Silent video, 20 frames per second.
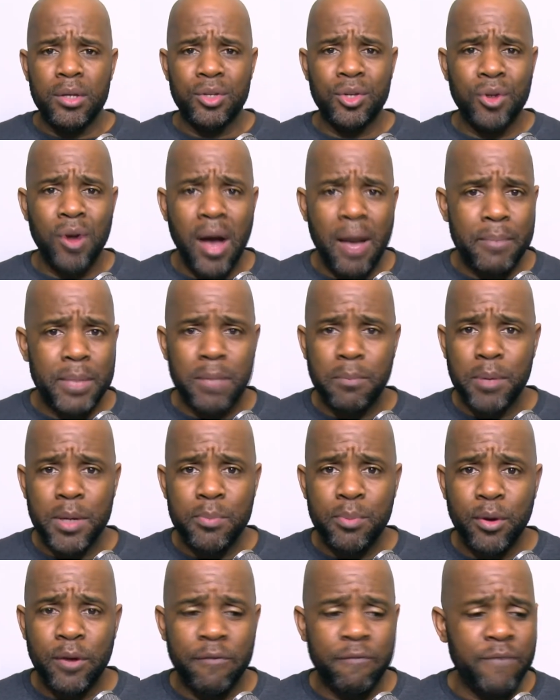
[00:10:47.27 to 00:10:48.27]
You know how many
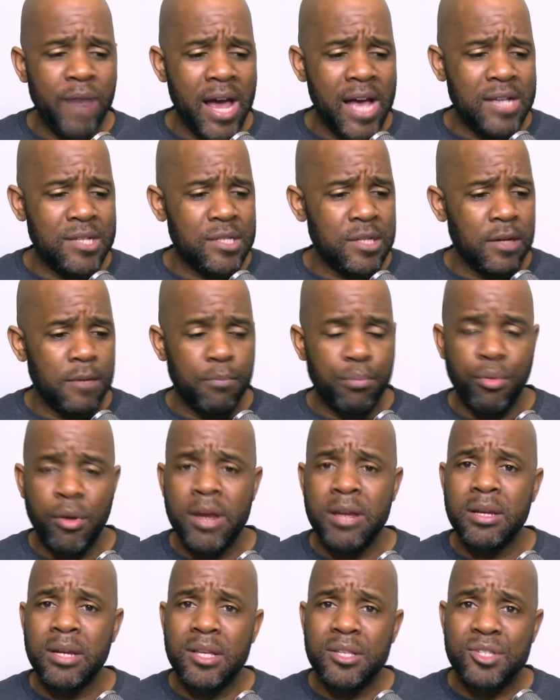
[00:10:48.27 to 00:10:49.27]
people have fasted and
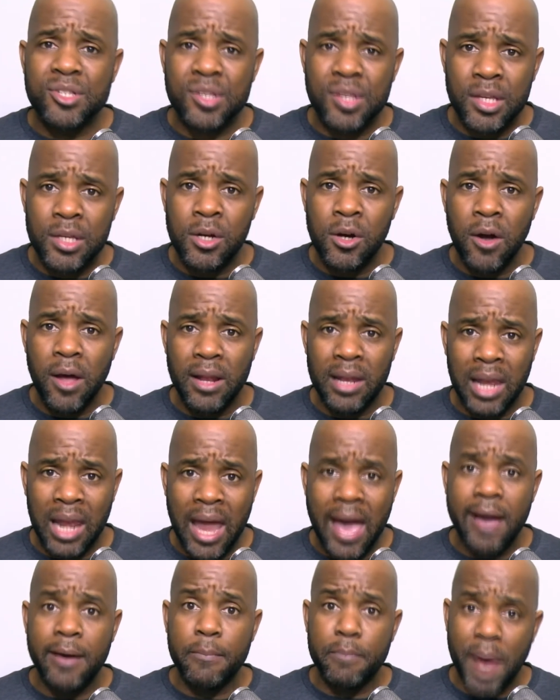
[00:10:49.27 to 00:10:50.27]
prayed and they still
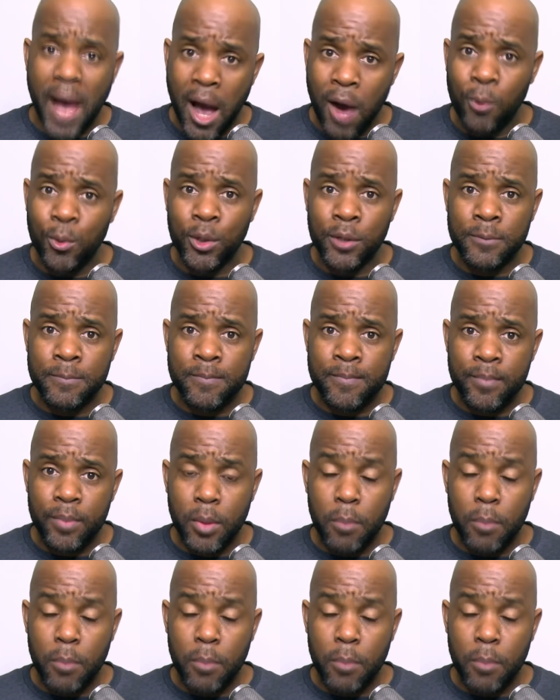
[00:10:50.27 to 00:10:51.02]
lack power?